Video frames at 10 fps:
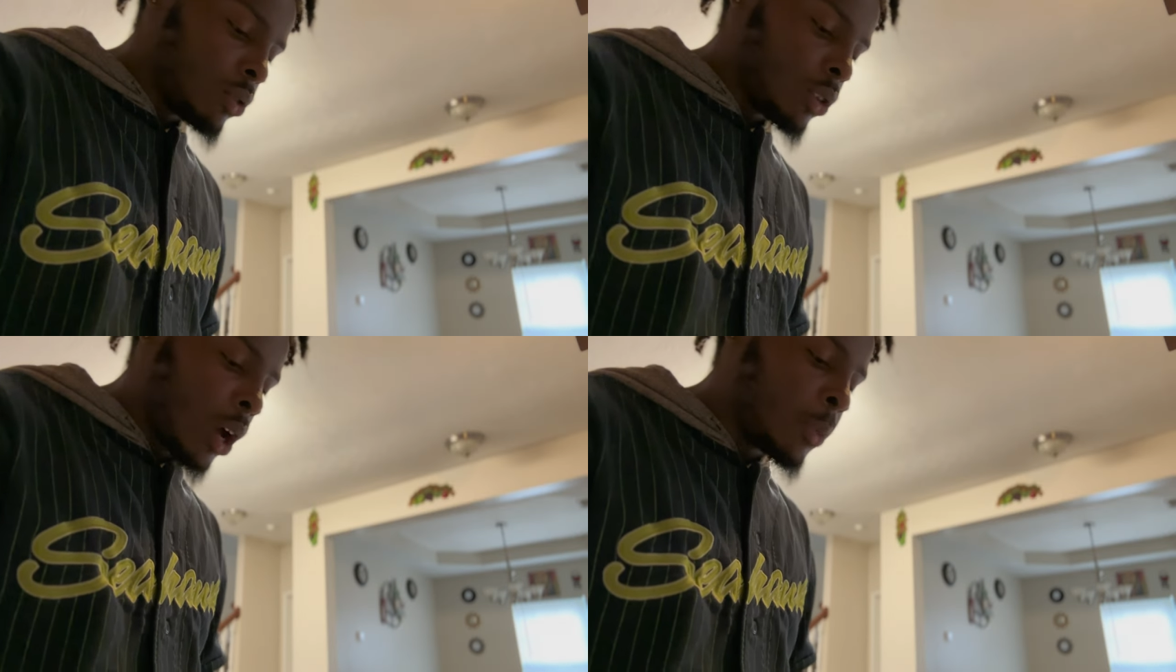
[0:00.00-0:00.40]

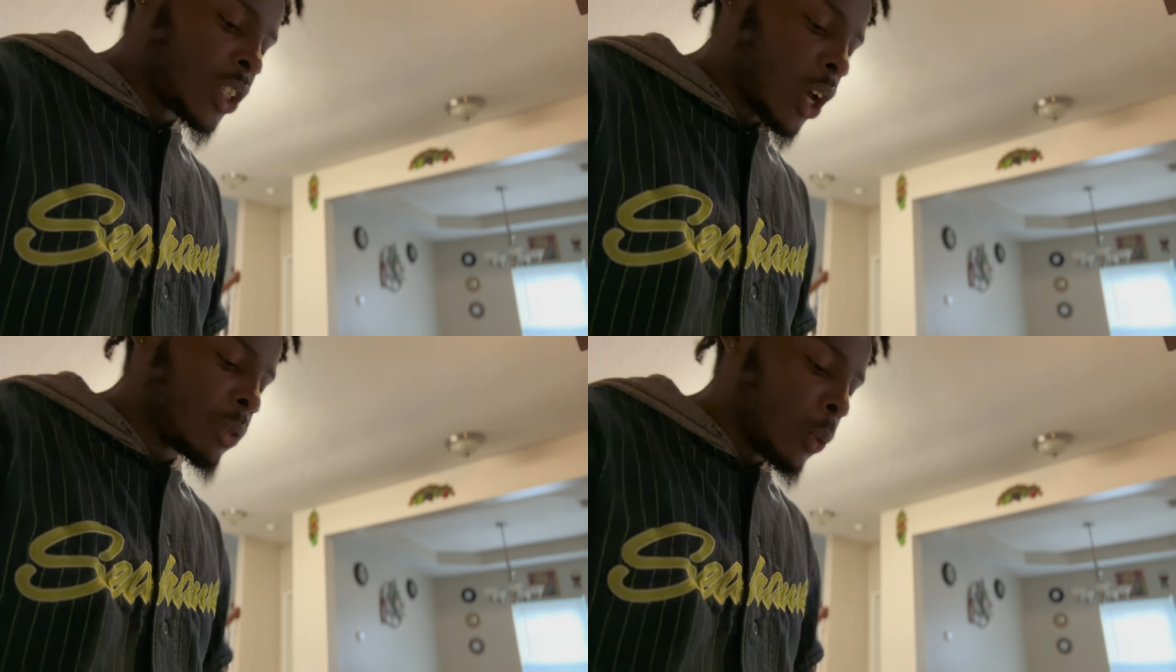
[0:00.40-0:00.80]
How many
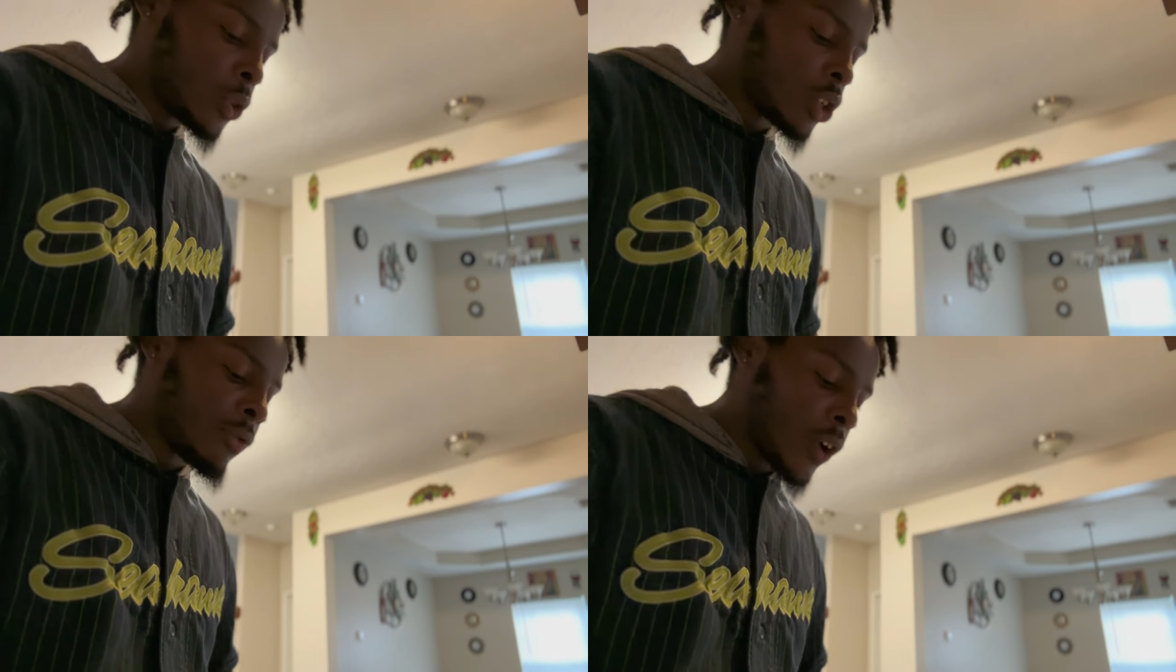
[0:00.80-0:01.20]
times y'all
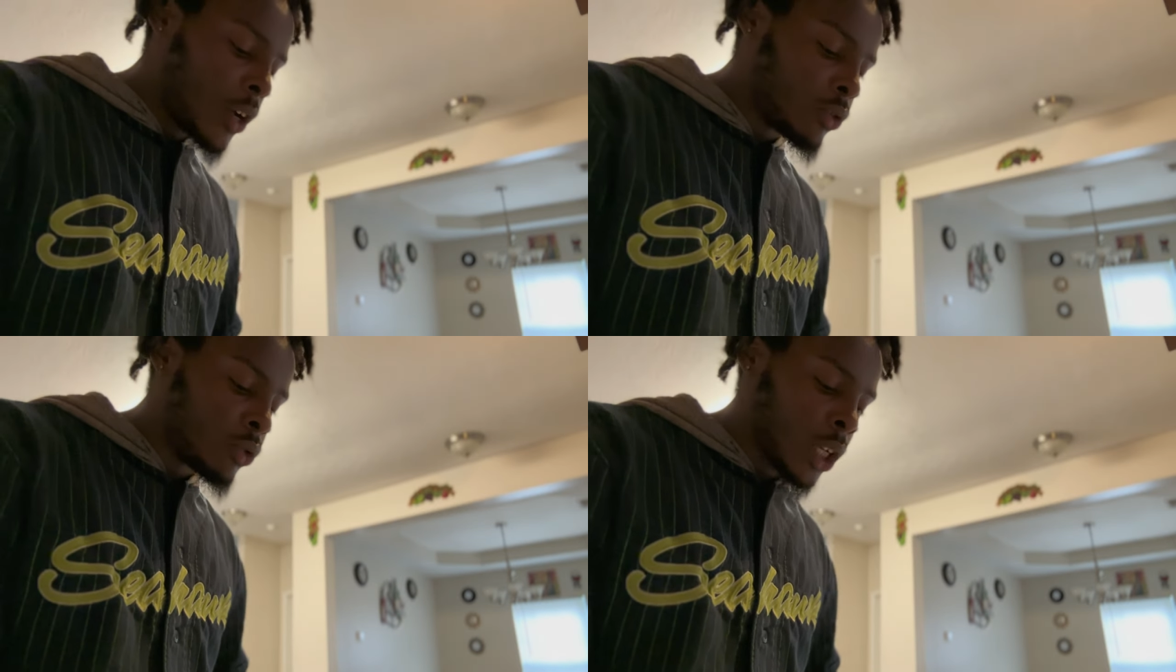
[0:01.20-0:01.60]
went to the
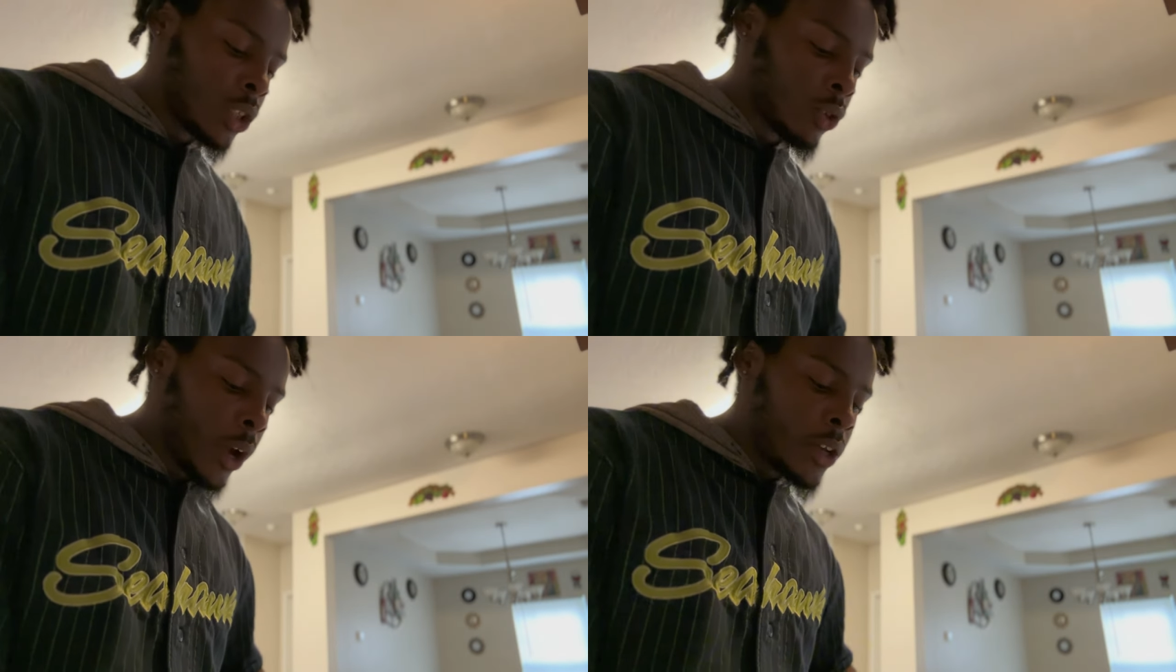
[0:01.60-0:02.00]
finals?
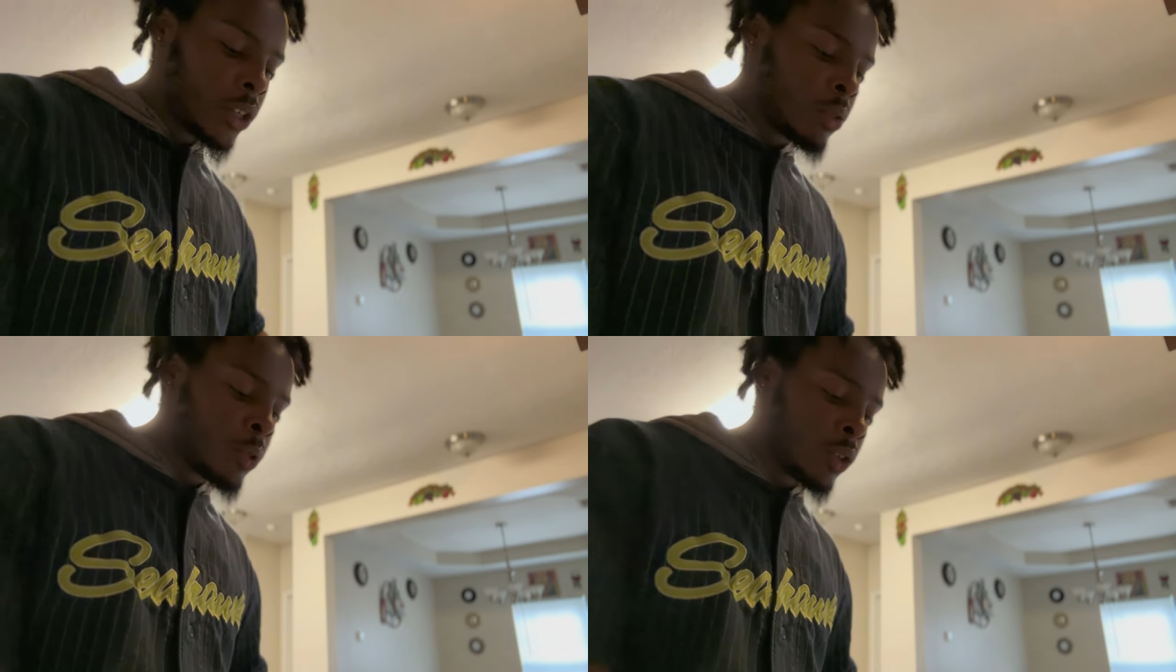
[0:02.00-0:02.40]
That's crazy
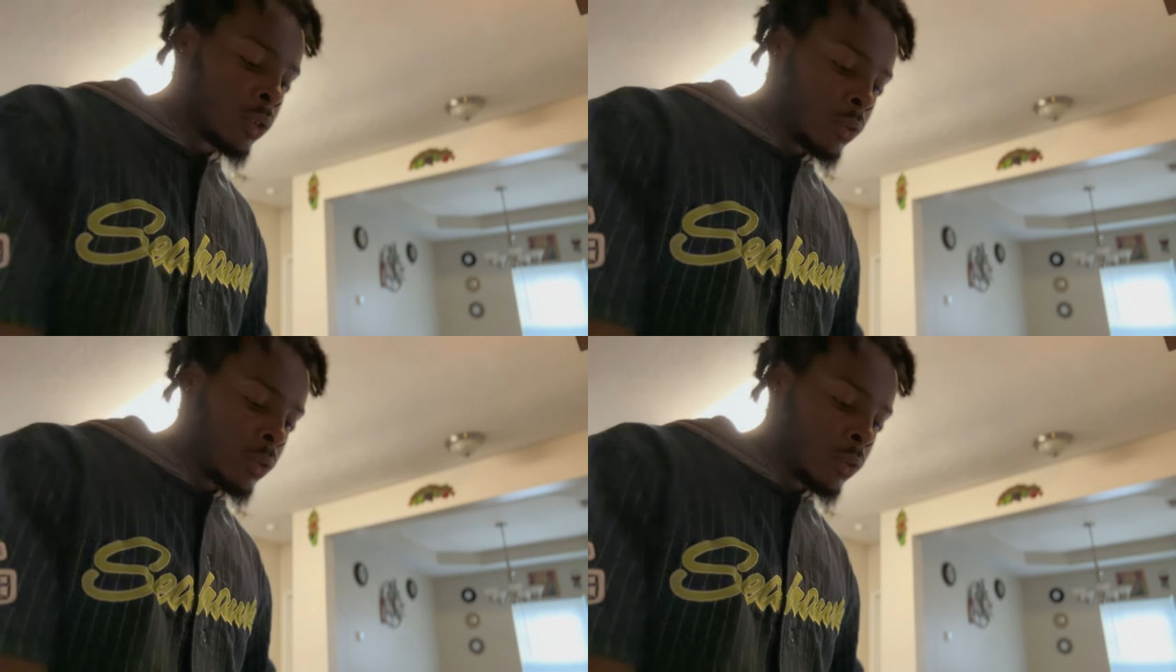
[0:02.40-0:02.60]
to me.